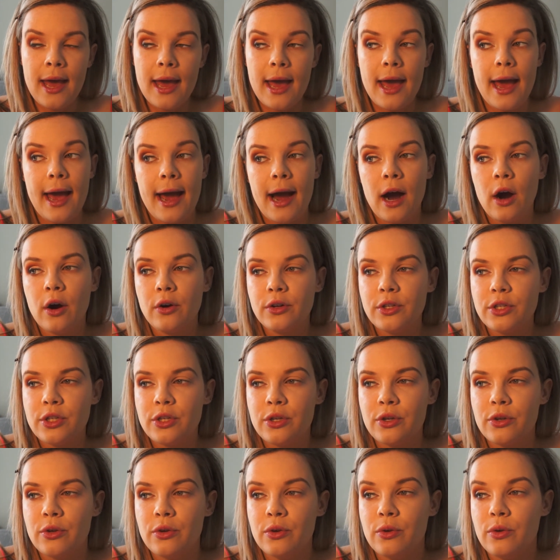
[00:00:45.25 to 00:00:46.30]
how
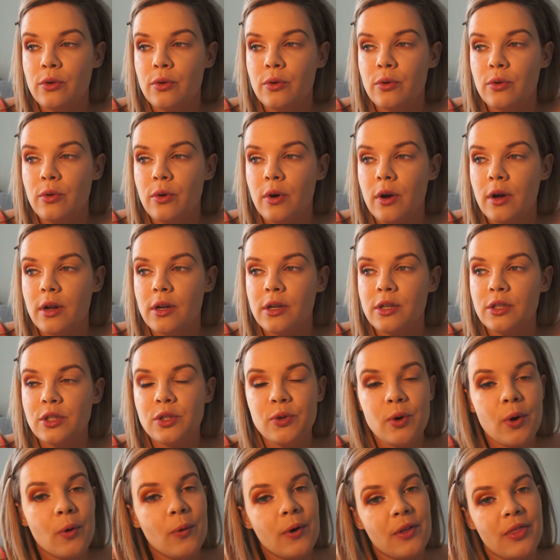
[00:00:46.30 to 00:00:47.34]
to
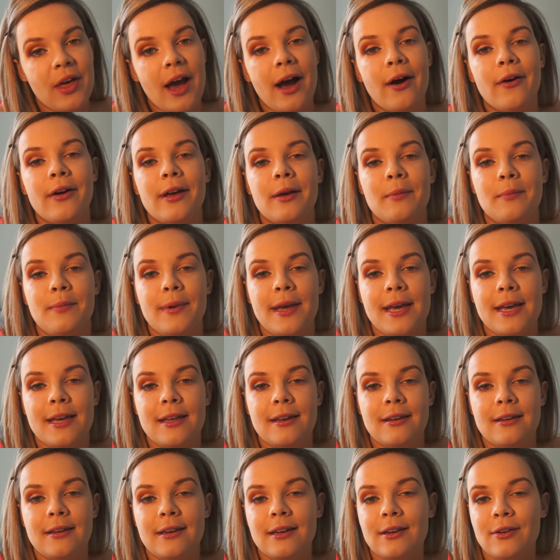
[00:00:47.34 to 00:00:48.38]
do it without it
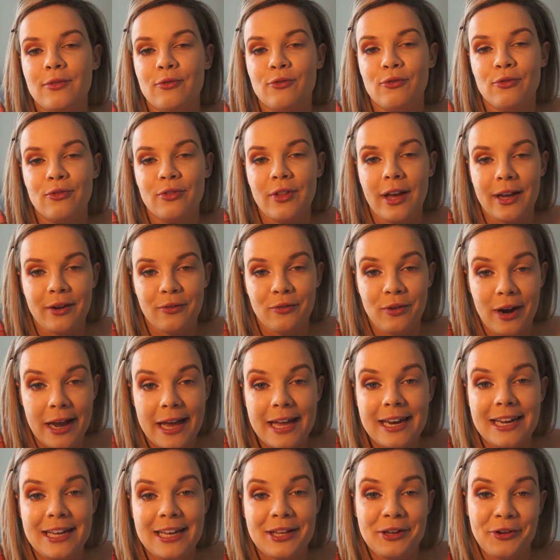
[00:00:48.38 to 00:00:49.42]
being like
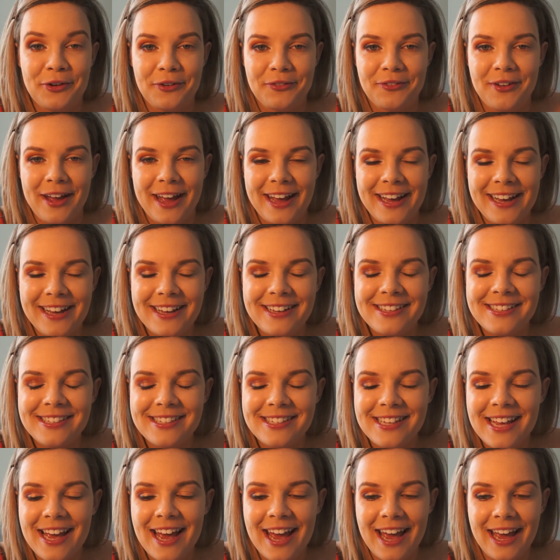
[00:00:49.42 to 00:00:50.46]
red in your
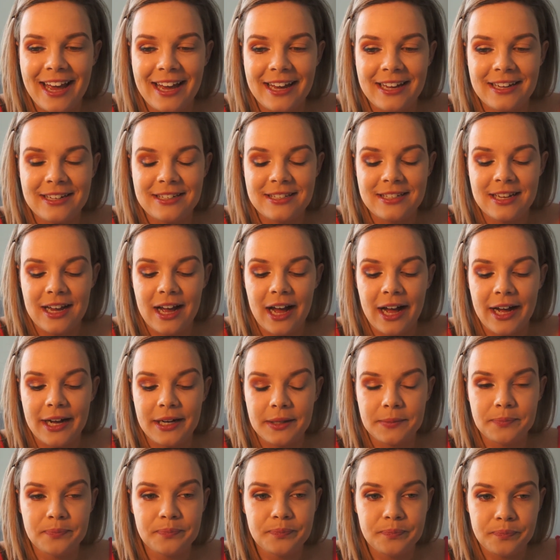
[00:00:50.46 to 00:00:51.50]
face, and
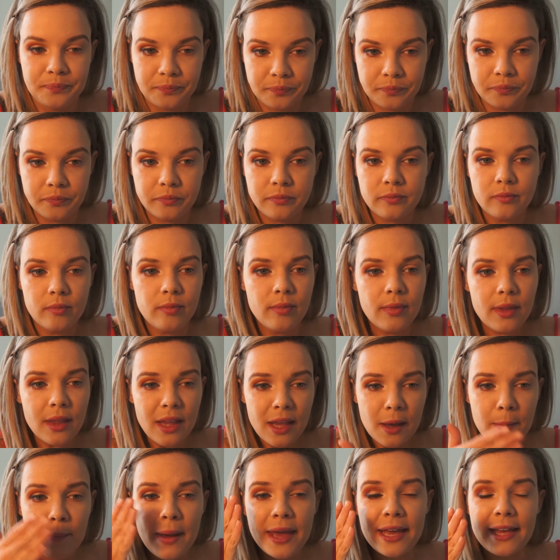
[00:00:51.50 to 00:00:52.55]

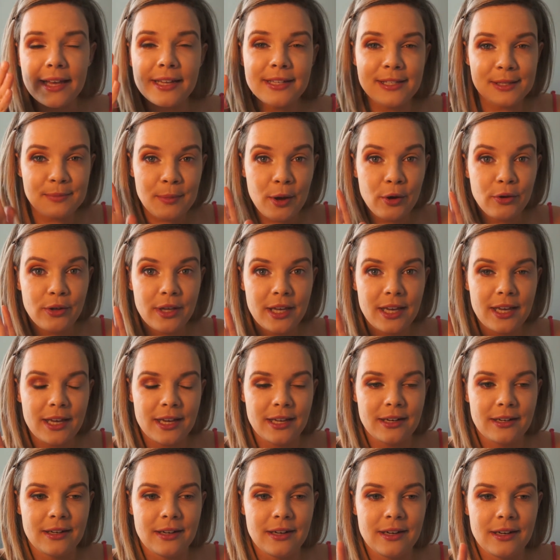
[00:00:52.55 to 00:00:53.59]
make it smoky
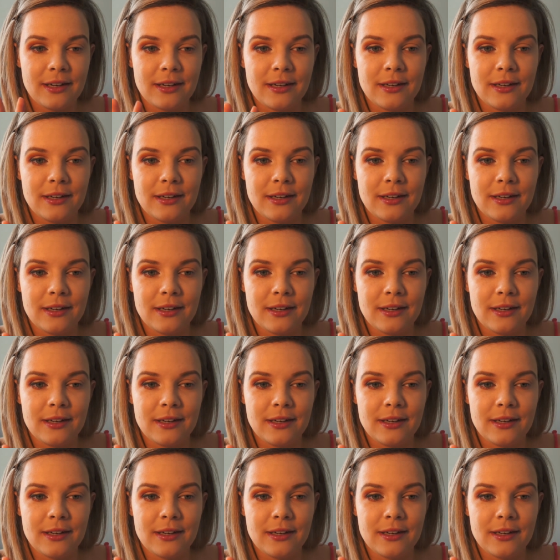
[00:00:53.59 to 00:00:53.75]
and